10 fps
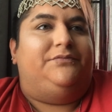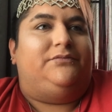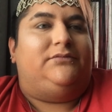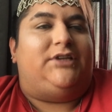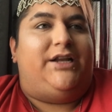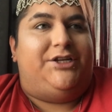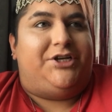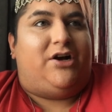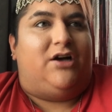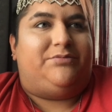The DJ
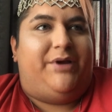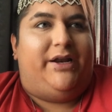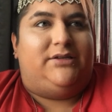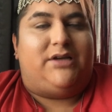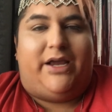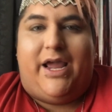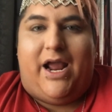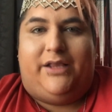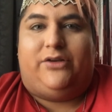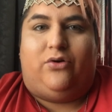calls me and he's like,
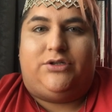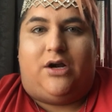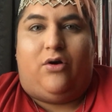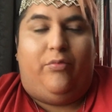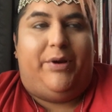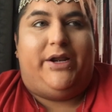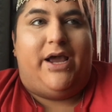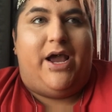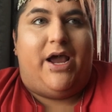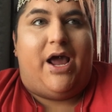"Hey, the doors aren't open
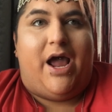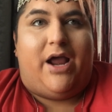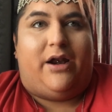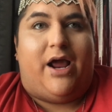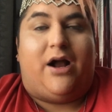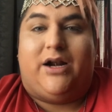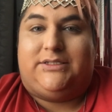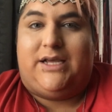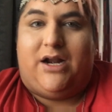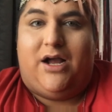yet, and I gotta
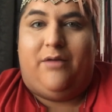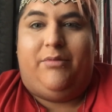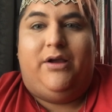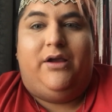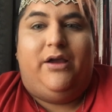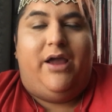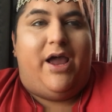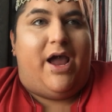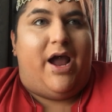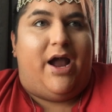set up,
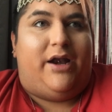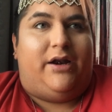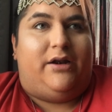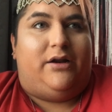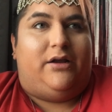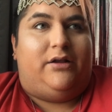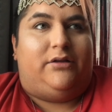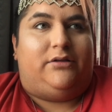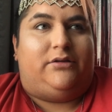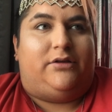and
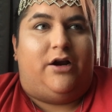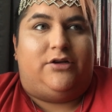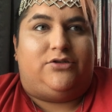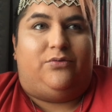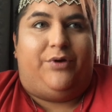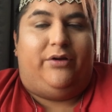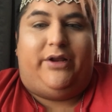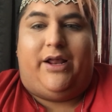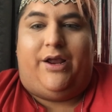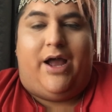there's we
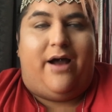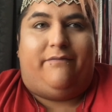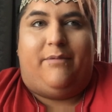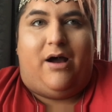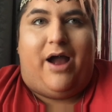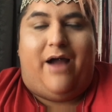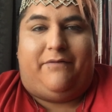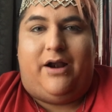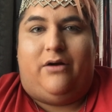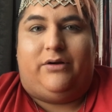only have about half
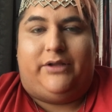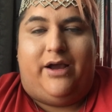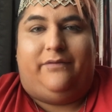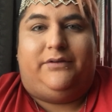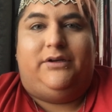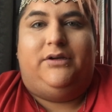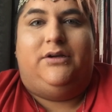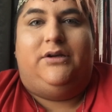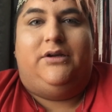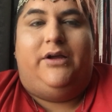an hour left
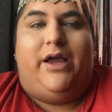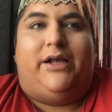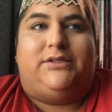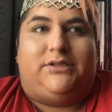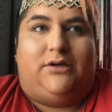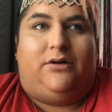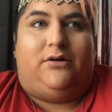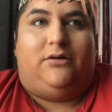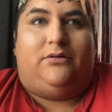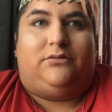
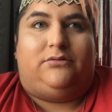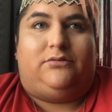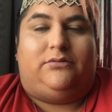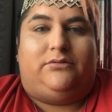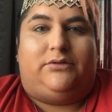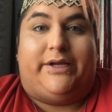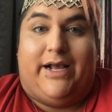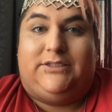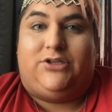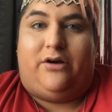until the
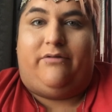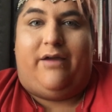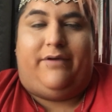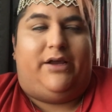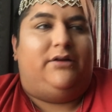guests start arriving.